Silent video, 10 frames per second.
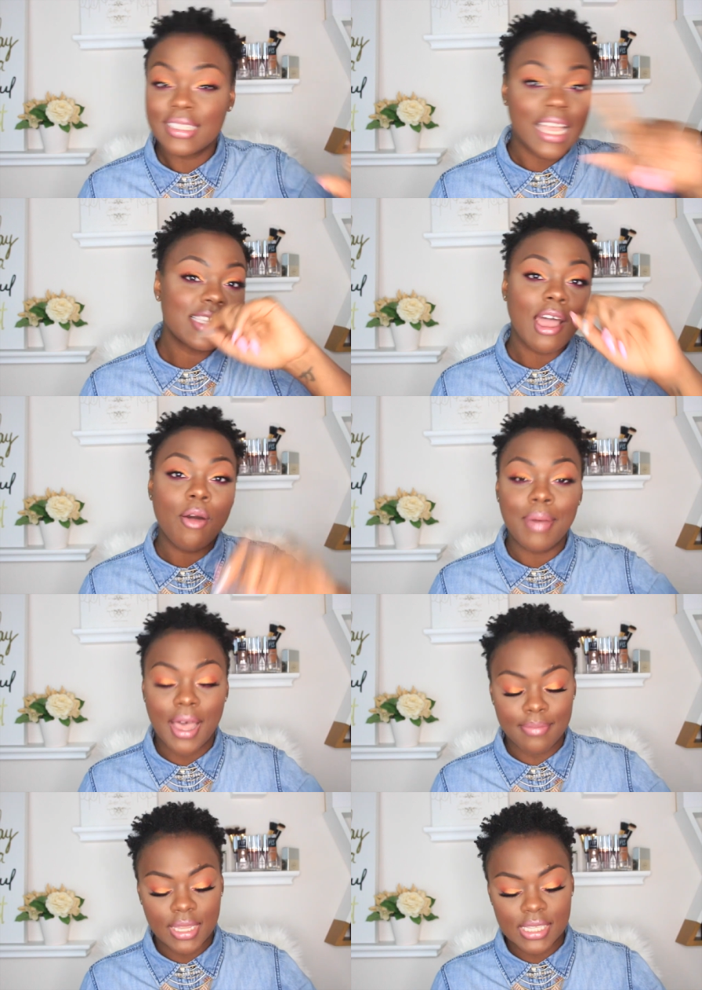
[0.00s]
That's how
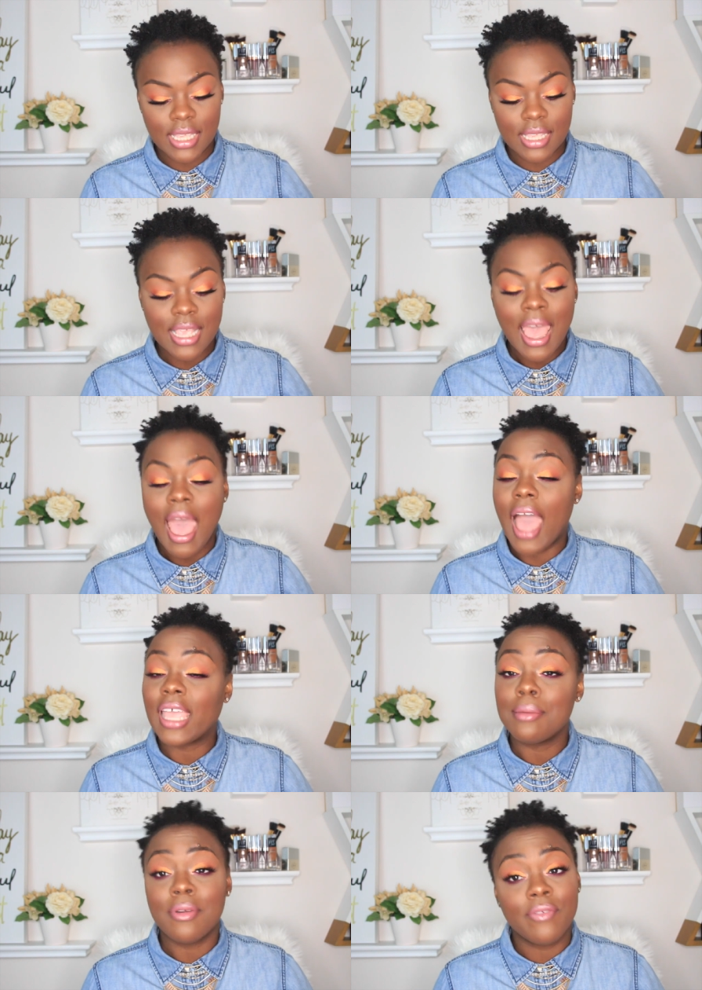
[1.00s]
bomb this is. I
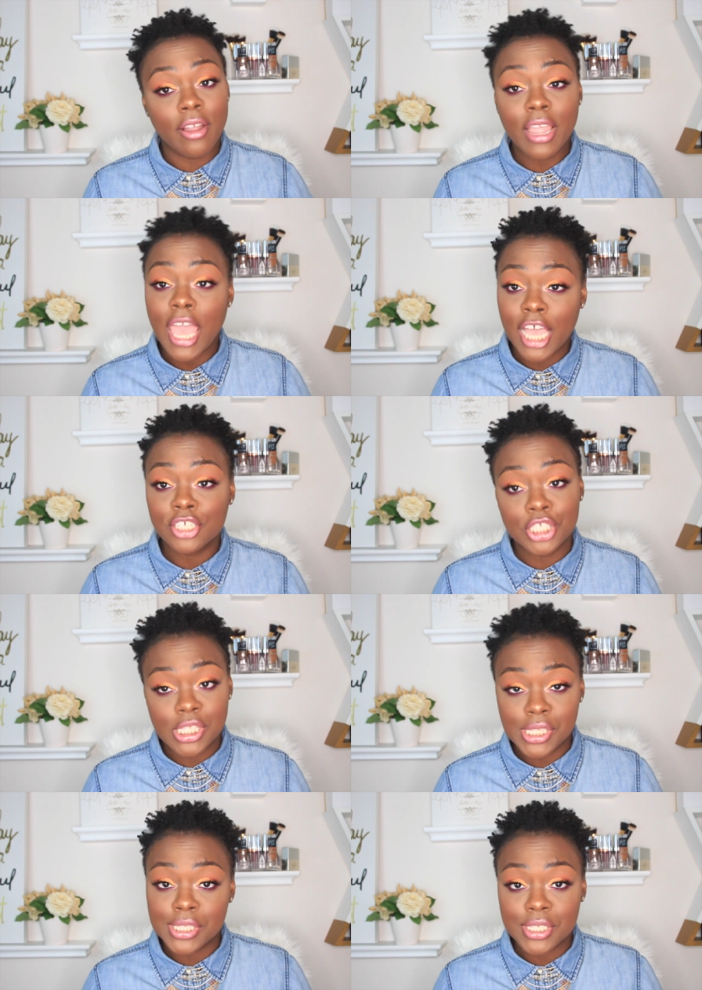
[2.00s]
am a very ashy
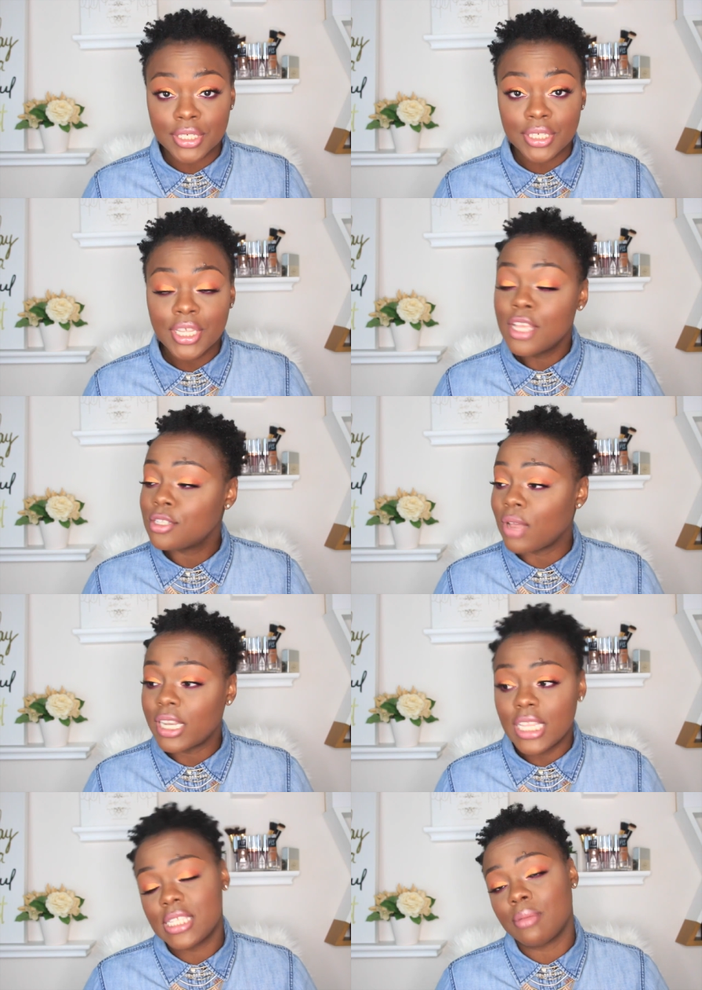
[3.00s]
sister, so
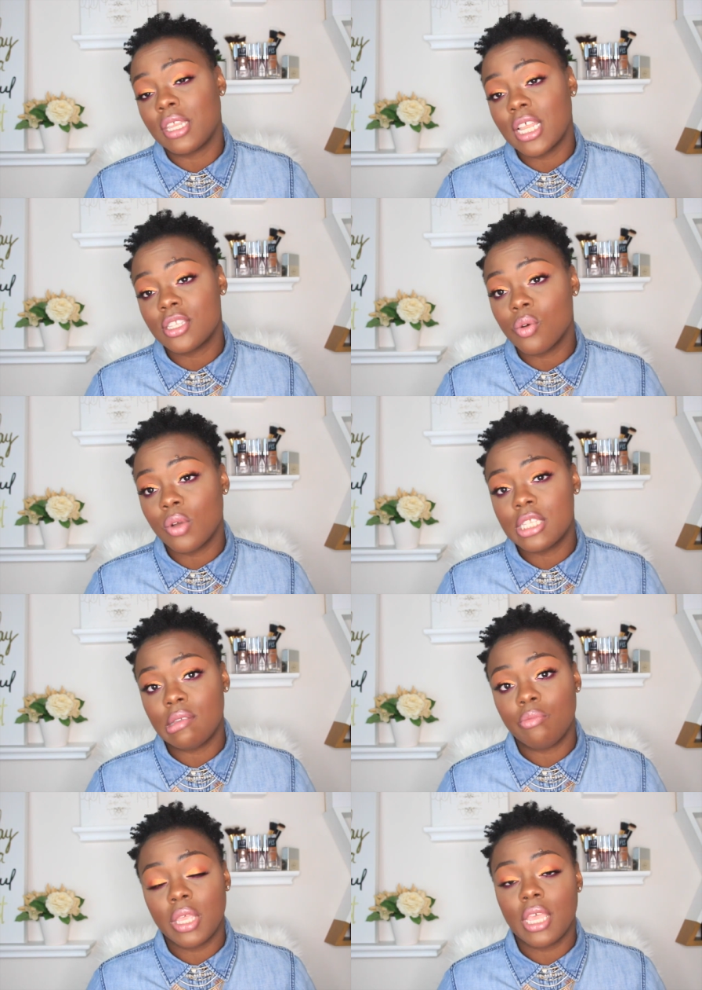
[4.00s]
I need something that's going
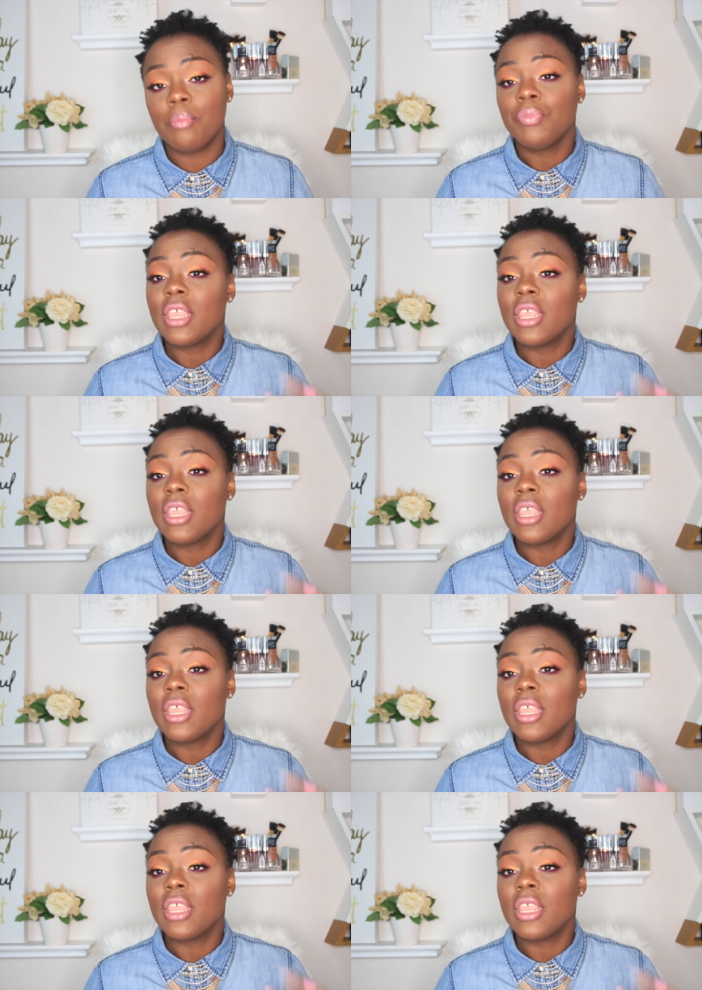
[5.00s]
to be